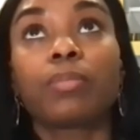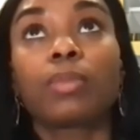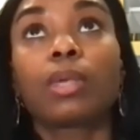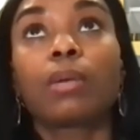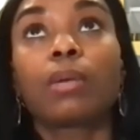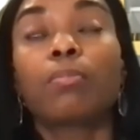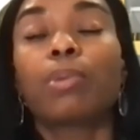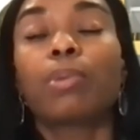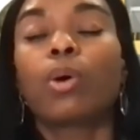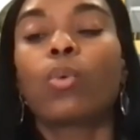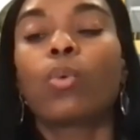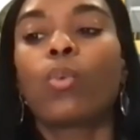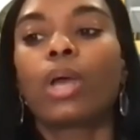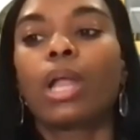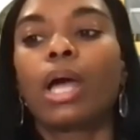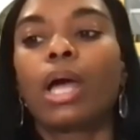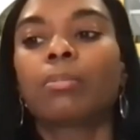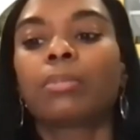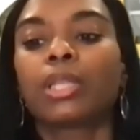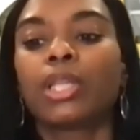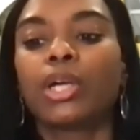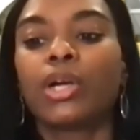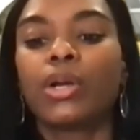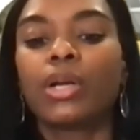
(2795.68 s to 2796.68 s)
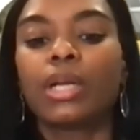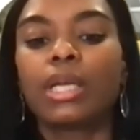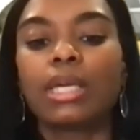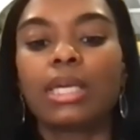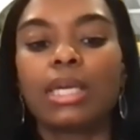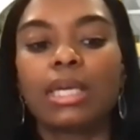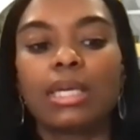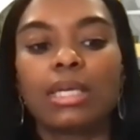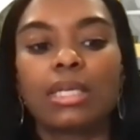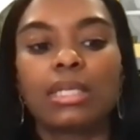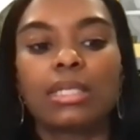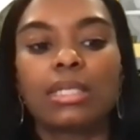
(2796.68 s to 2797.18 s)
But what I'm
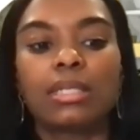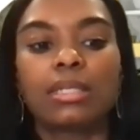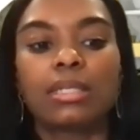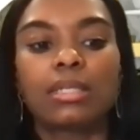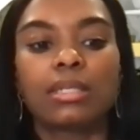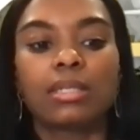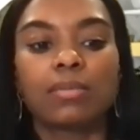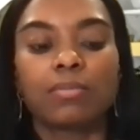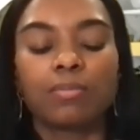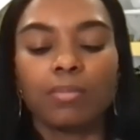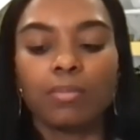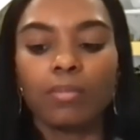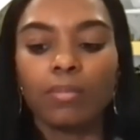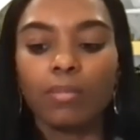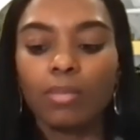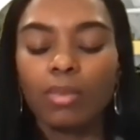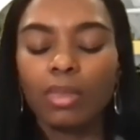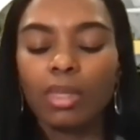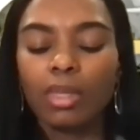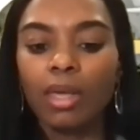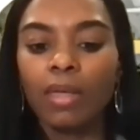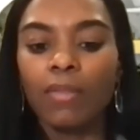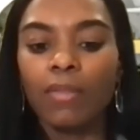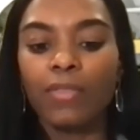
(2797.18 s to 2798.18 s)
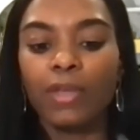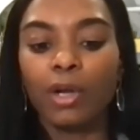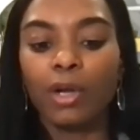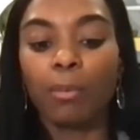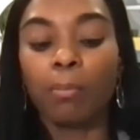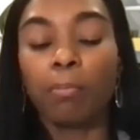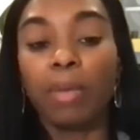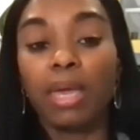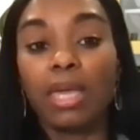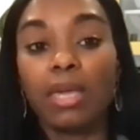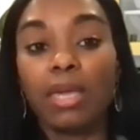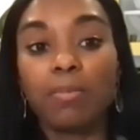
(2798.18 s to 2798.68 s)
learning is there
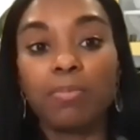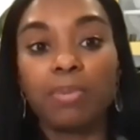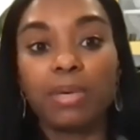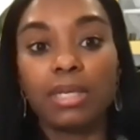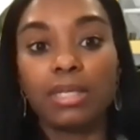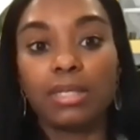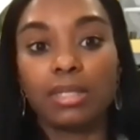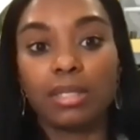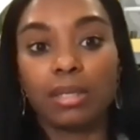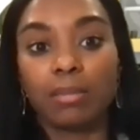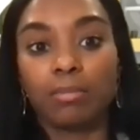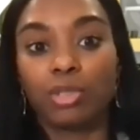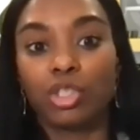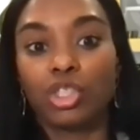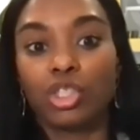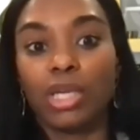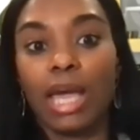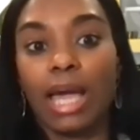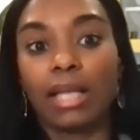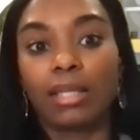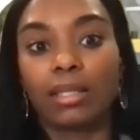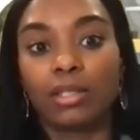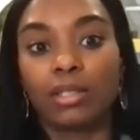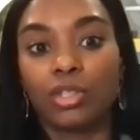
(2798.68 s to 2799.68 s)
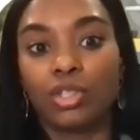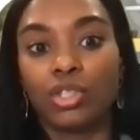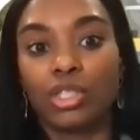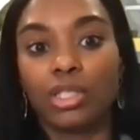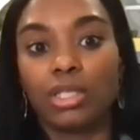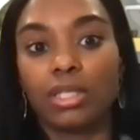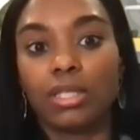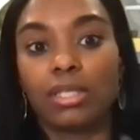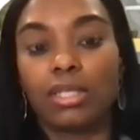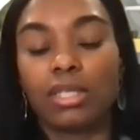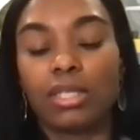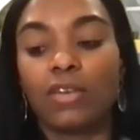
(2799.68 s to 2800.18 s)
may be some
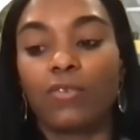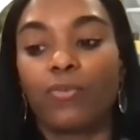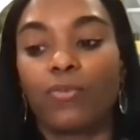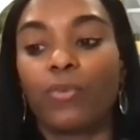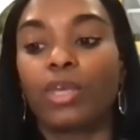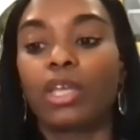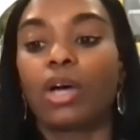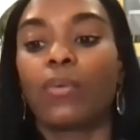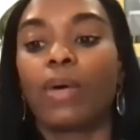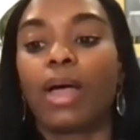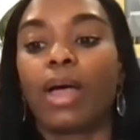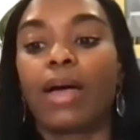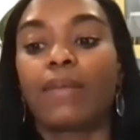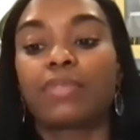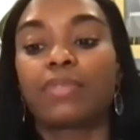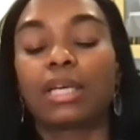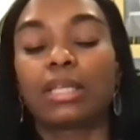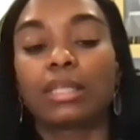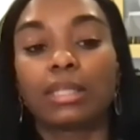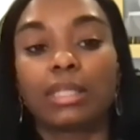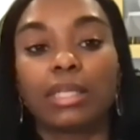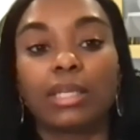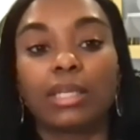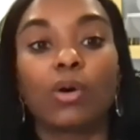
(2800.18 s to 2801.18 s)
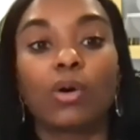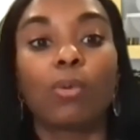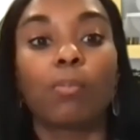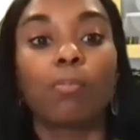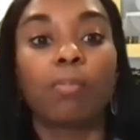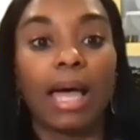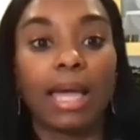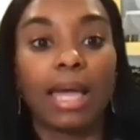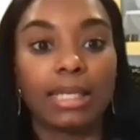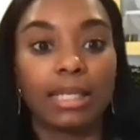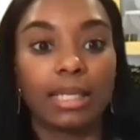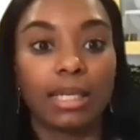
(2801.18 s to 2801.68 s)
challenges if we don't have that legal
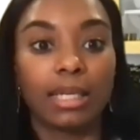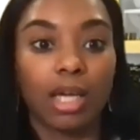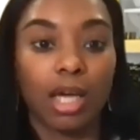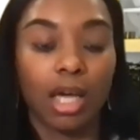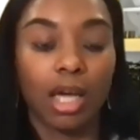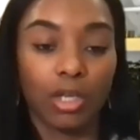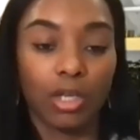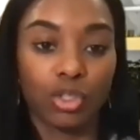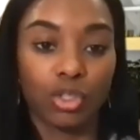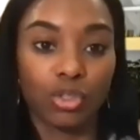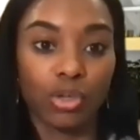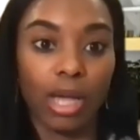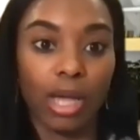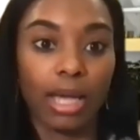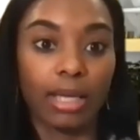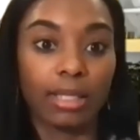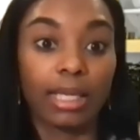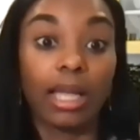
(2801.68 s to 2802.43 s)
binding contract.